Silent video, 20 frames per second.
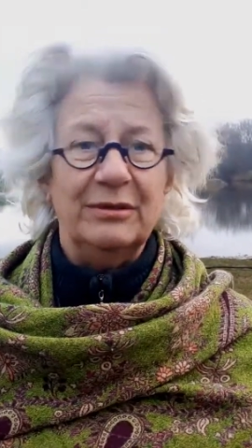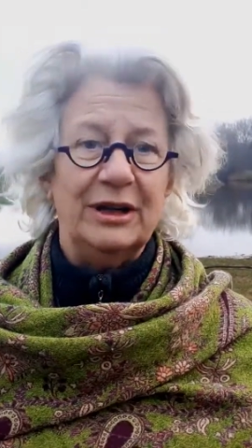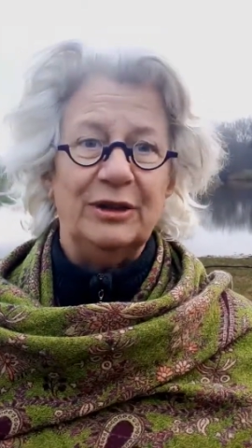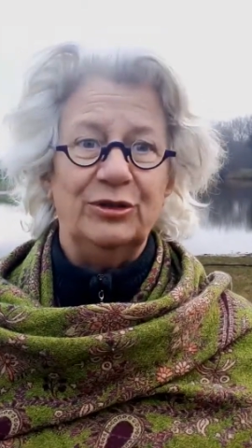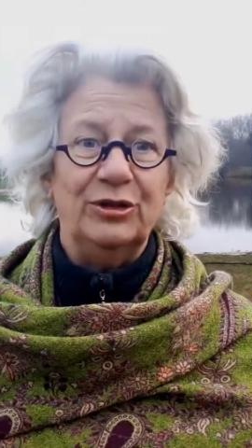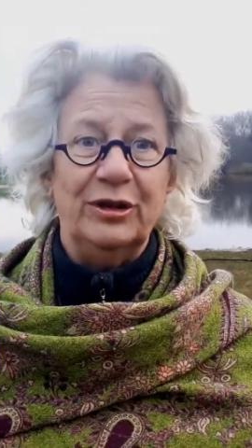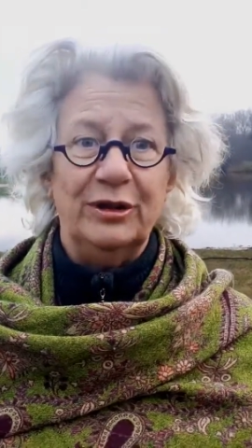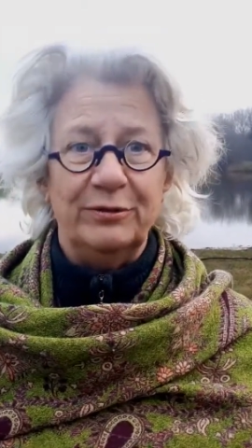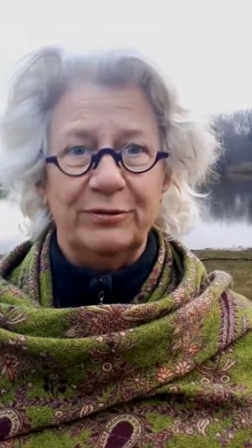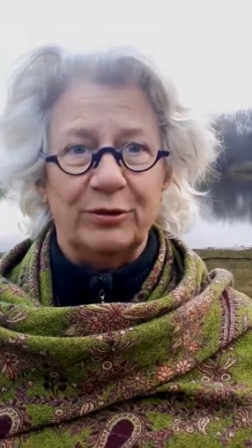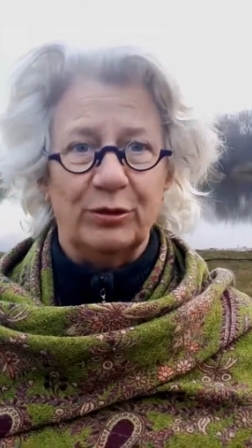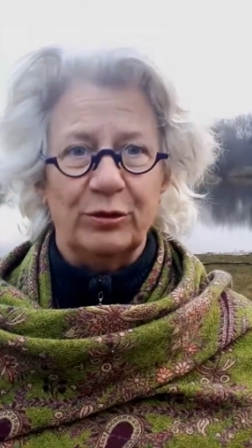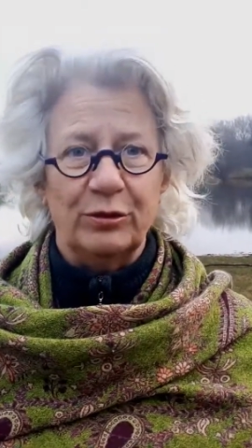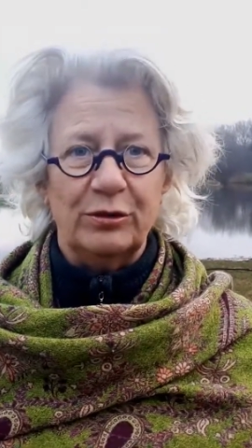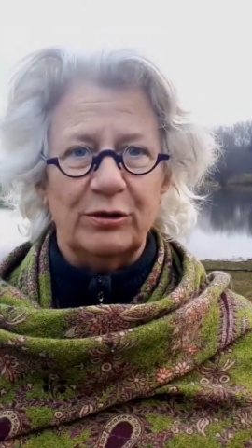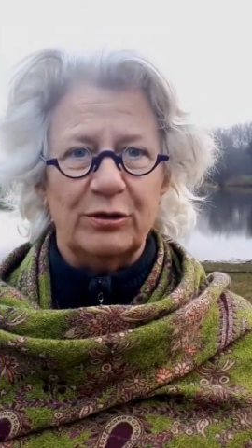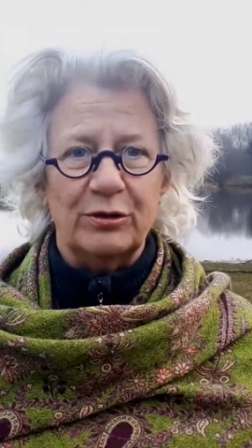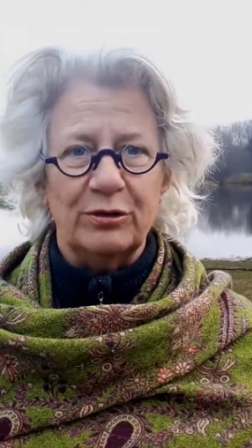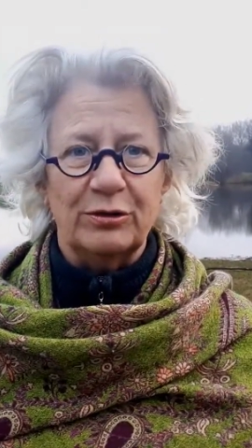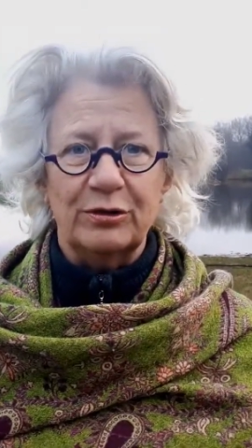let's say, 4
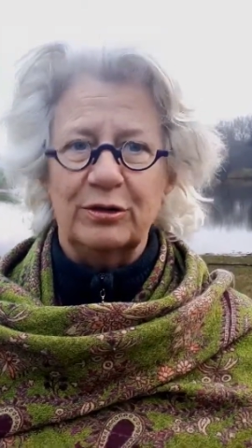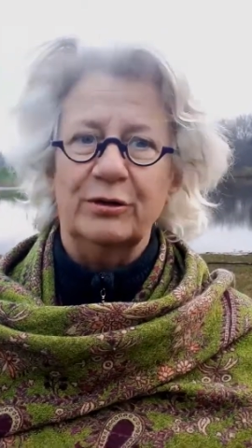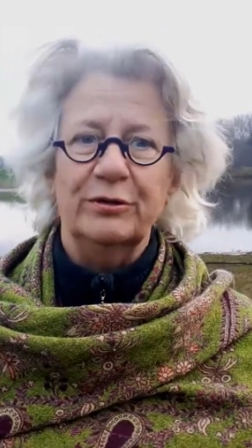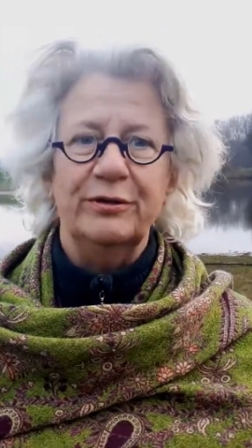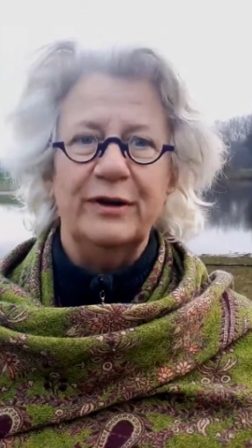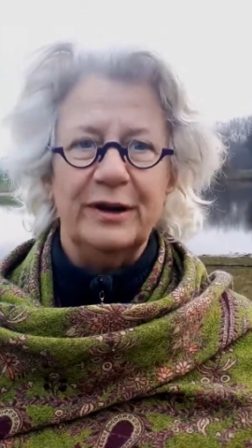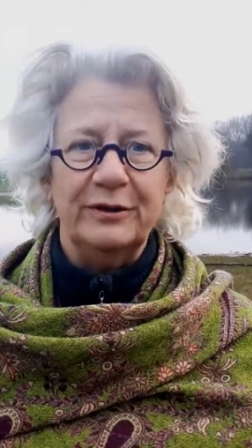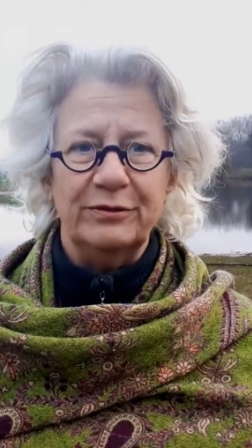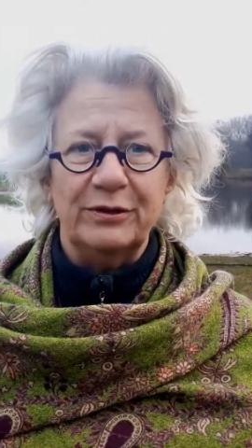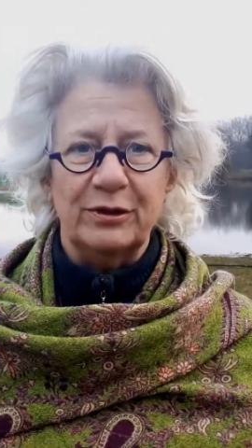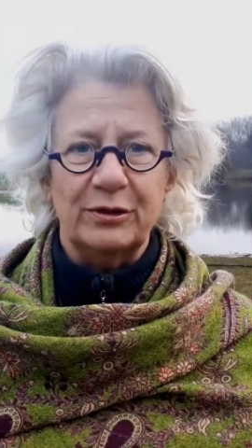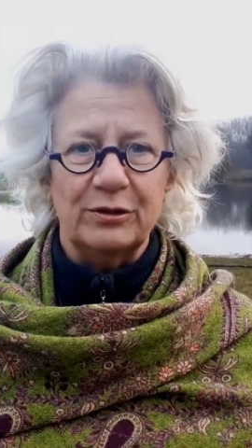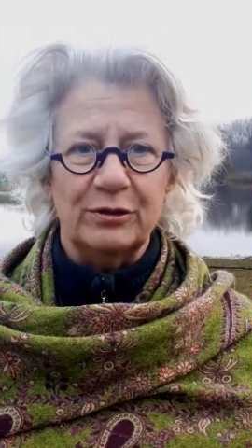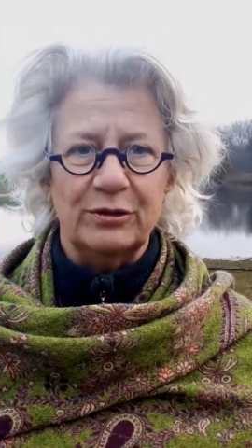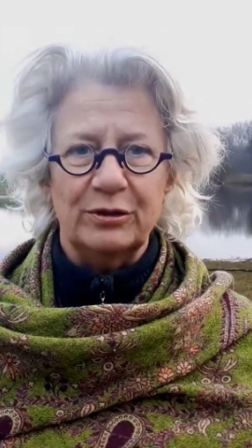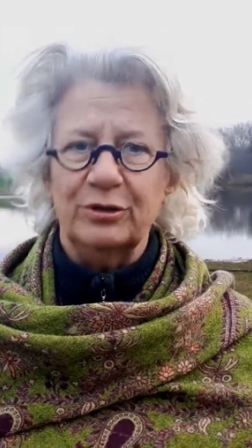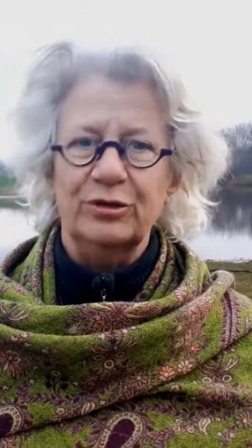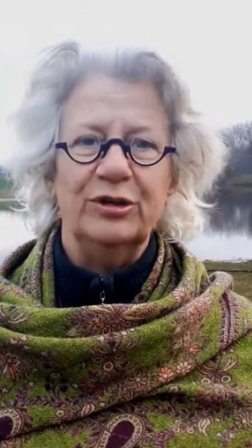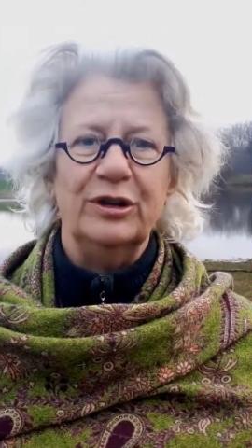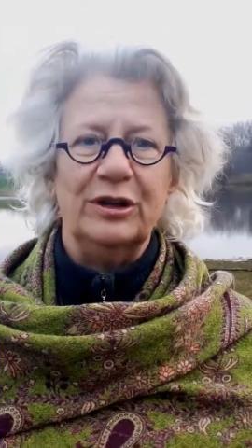o'clock or 5
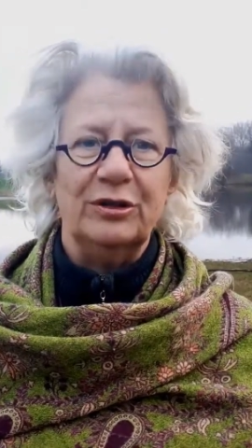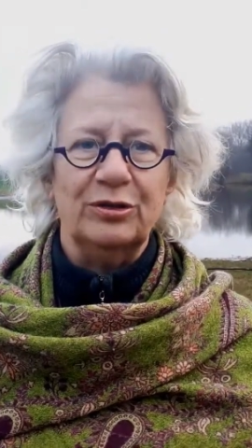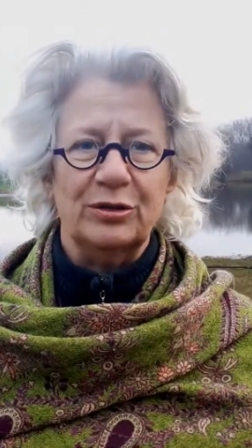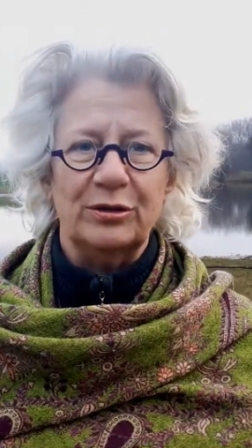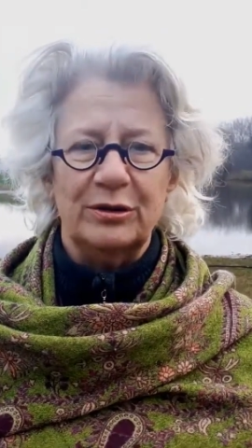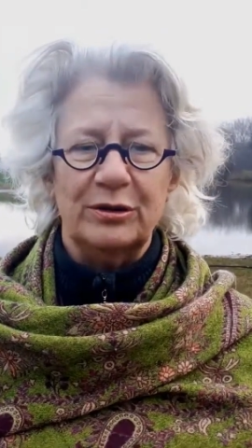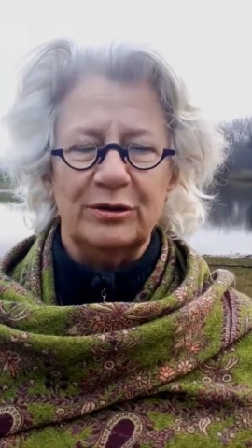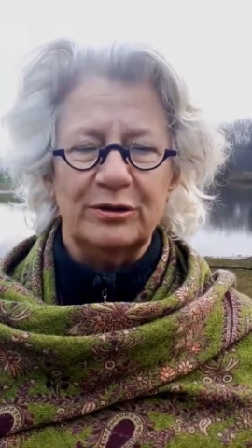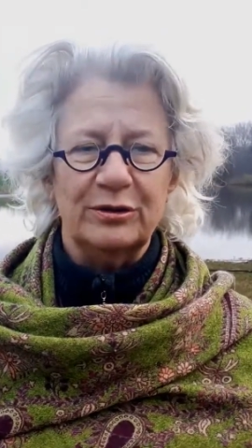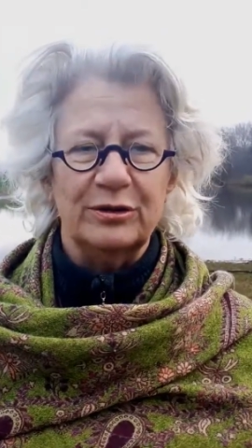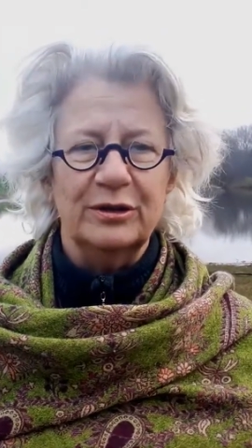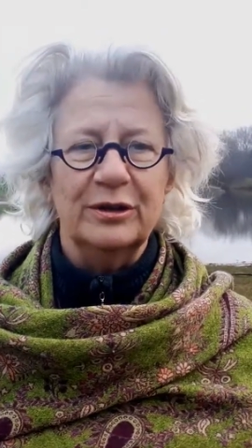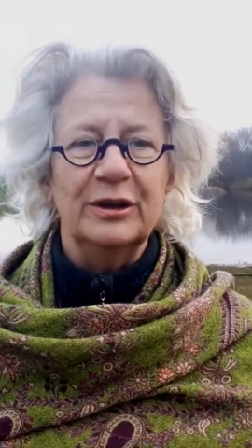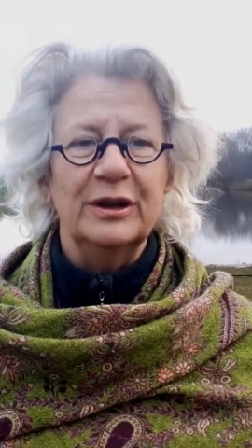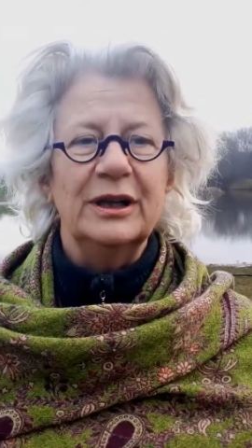o'clock or 6 o'clock